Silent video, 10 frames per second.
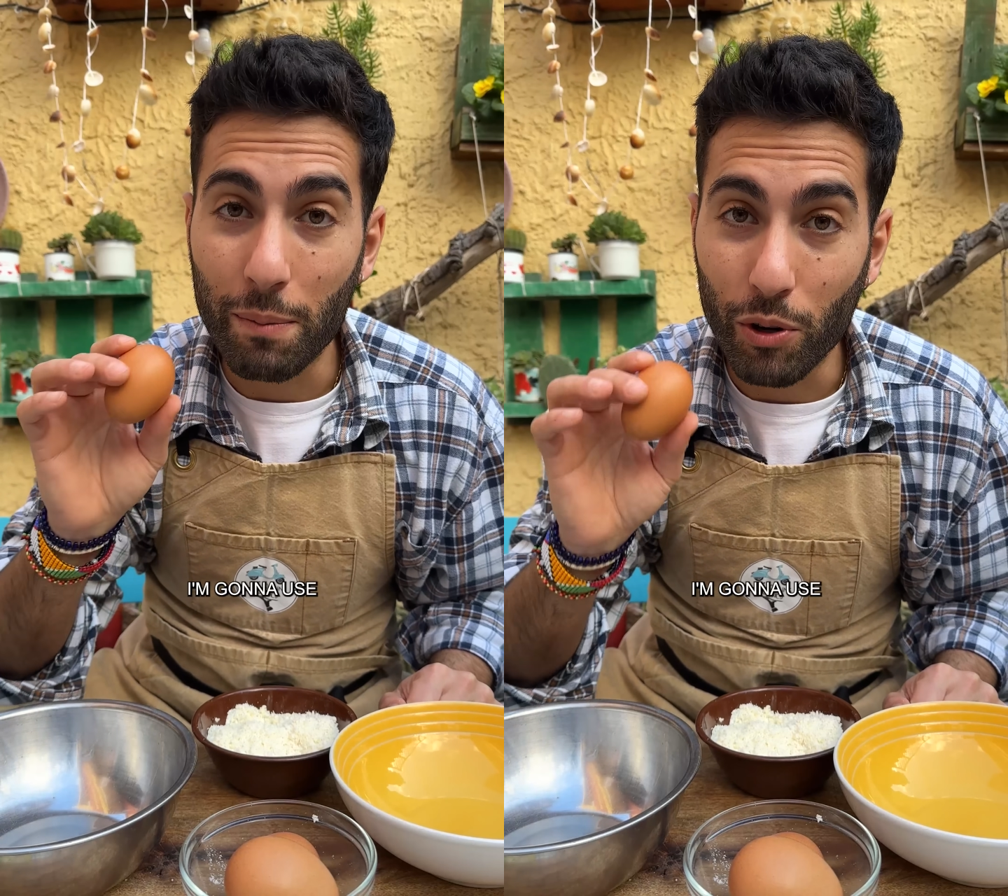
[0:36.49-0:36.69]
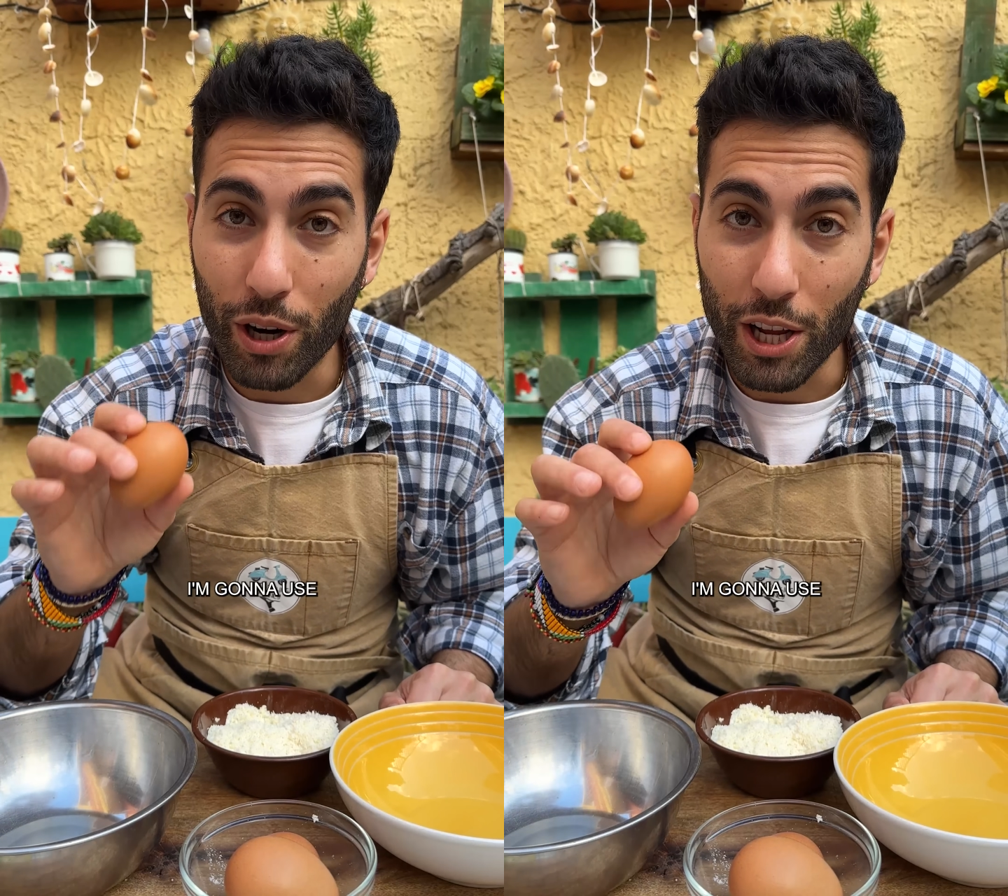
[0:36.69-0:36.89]

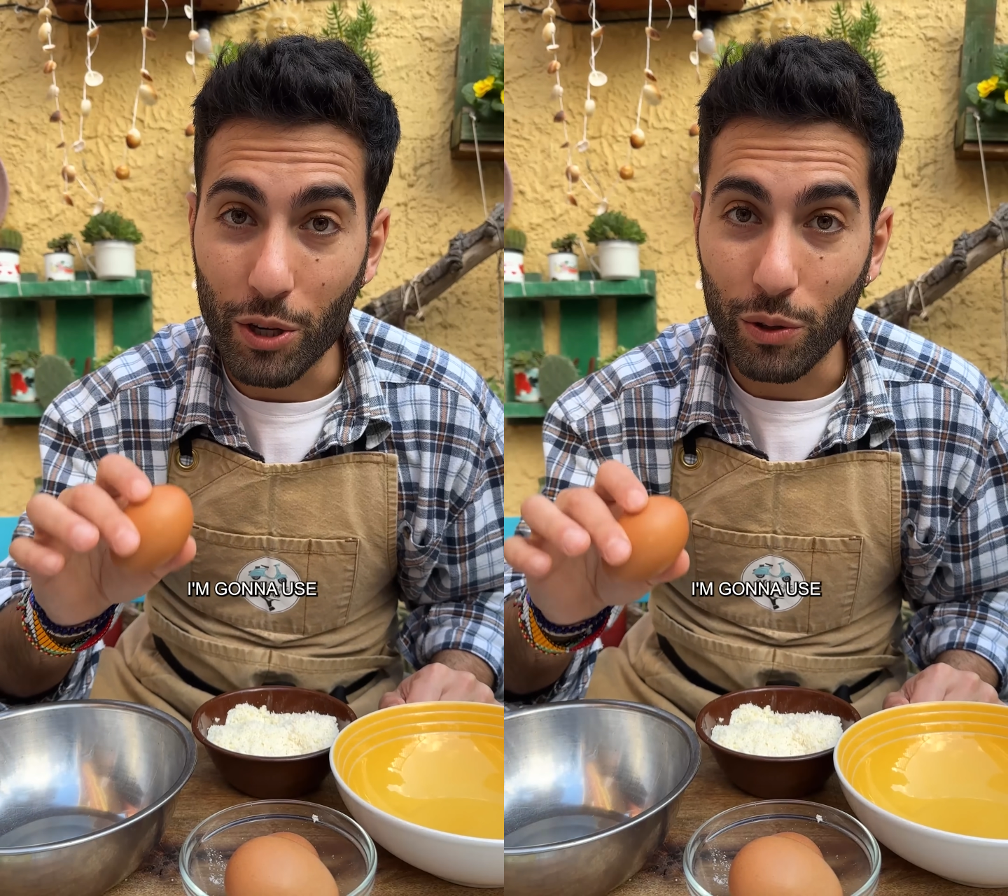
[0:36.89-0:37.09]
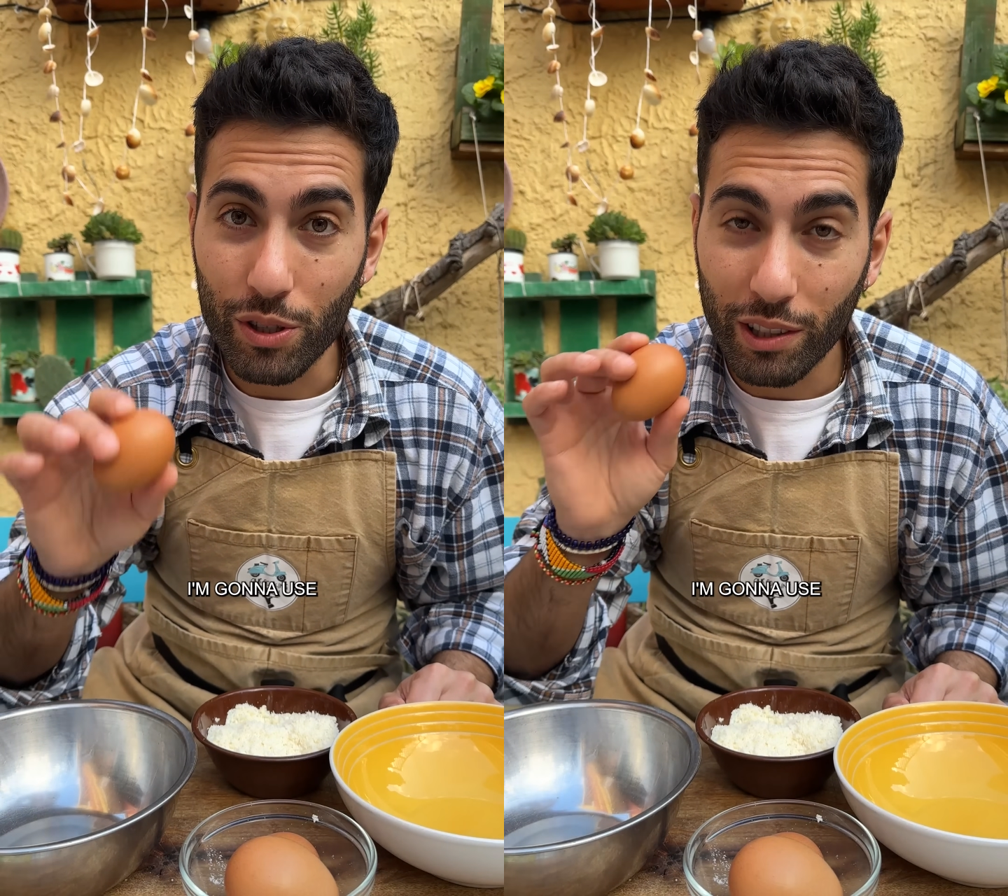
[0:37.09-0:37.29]
I'm gonna
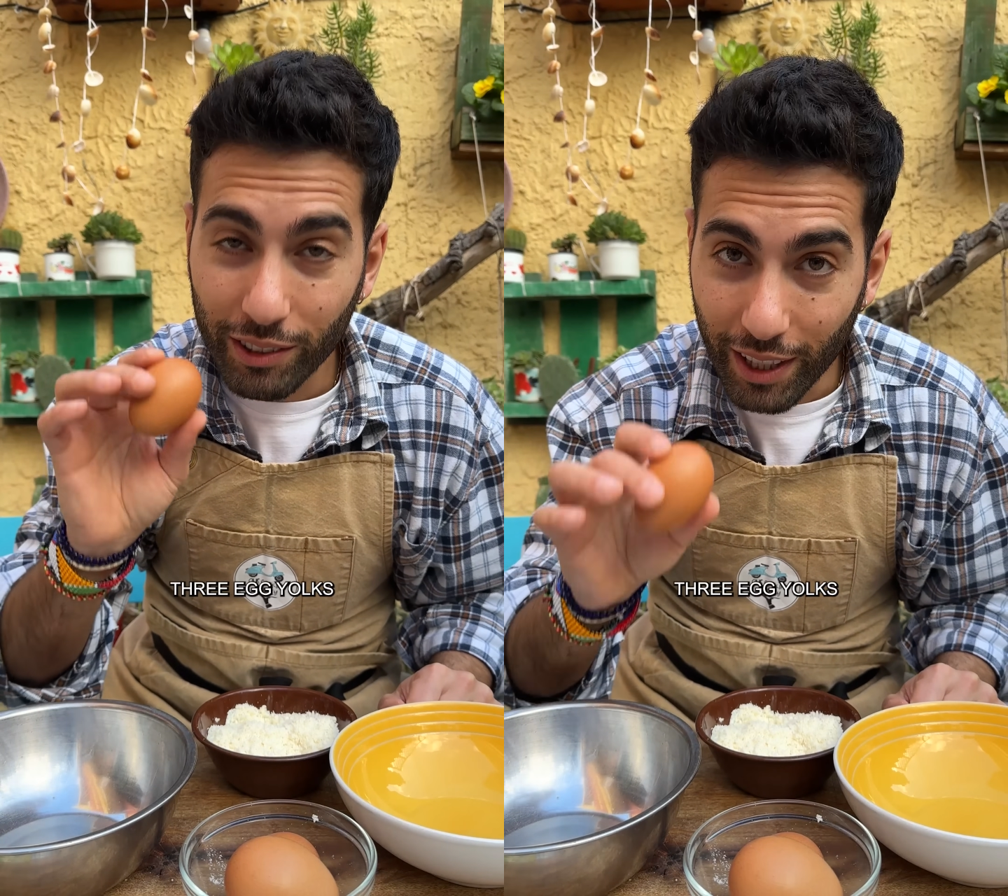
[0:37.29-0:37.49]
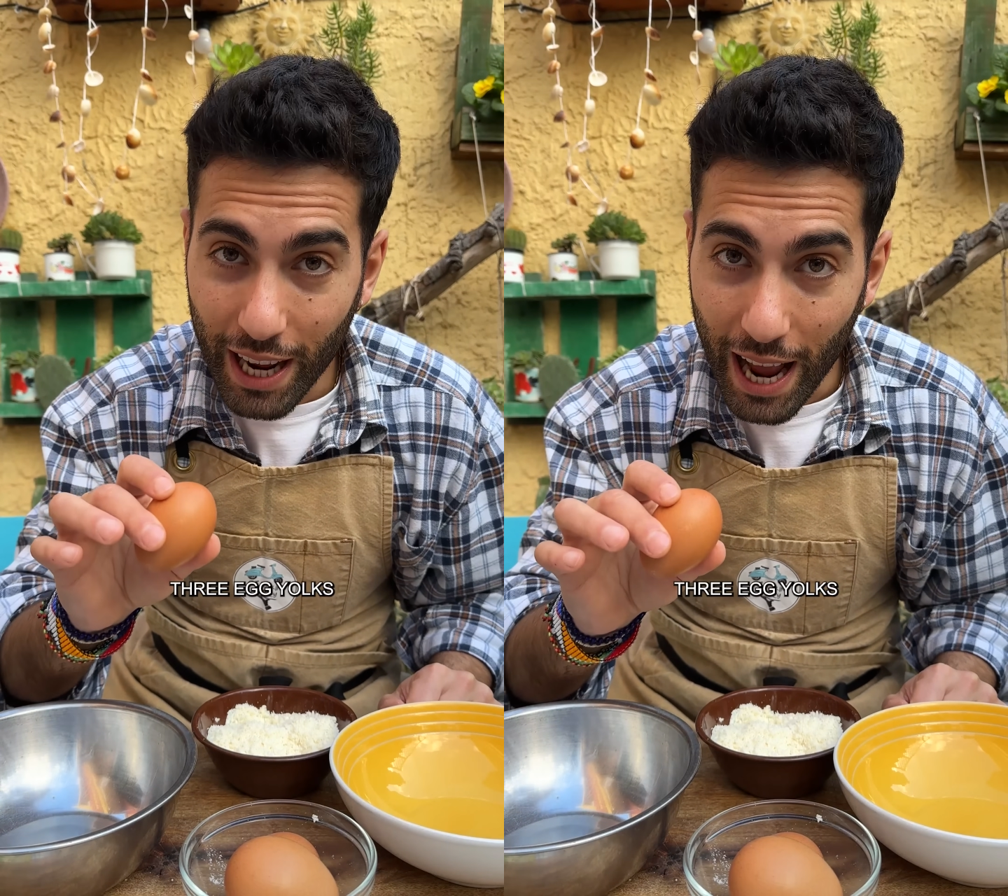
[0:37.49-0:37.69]
use
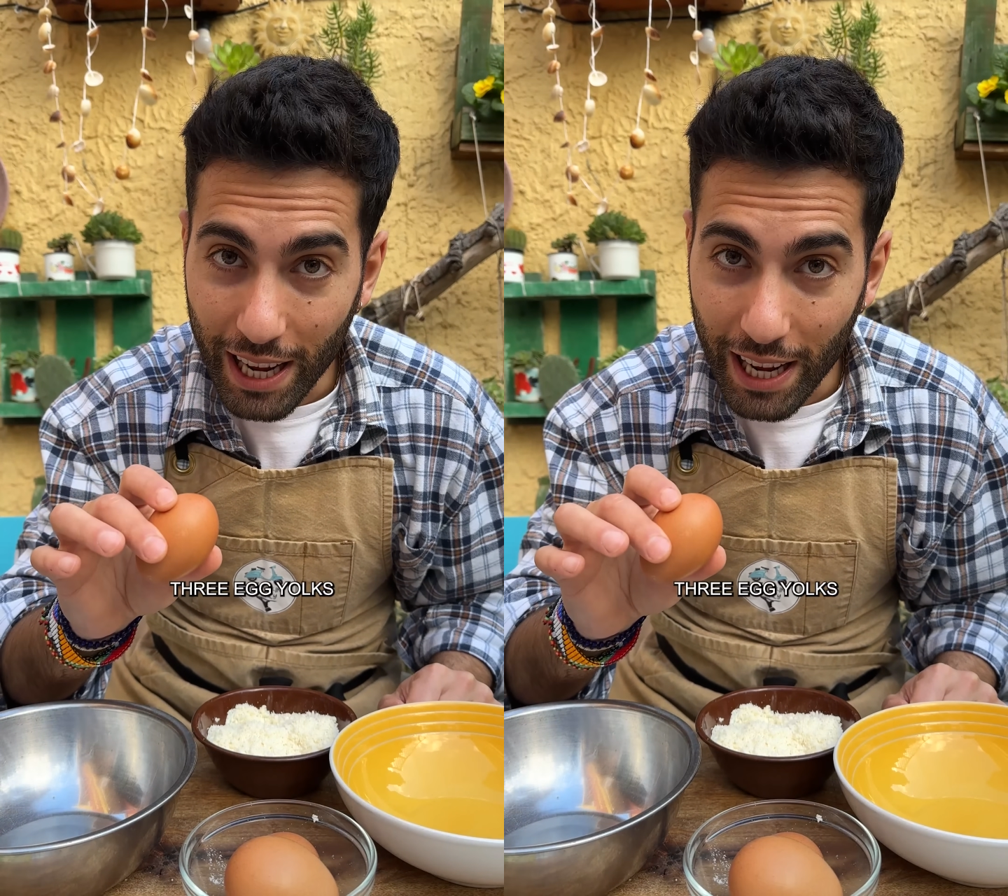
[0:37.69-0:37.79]
3